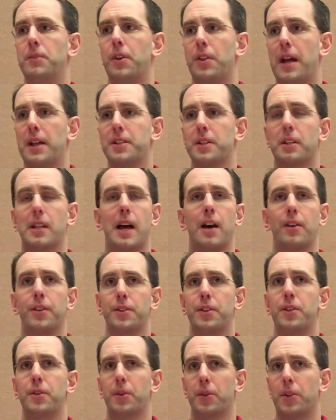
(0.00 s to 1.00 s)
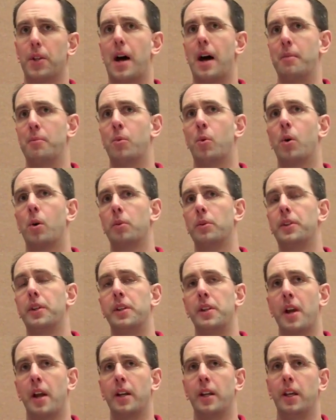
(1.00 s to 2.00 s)
that's allowed us to do a lot more
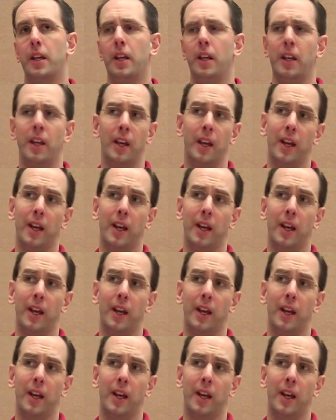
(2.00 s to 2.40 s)
within the IDE.